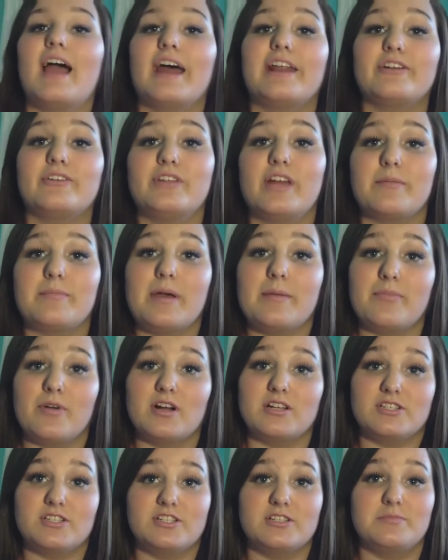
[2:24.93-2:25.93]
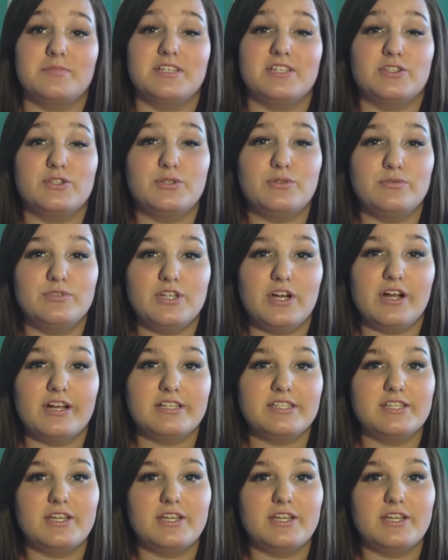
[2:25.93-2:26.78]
I don't like my bronzer to be too dark,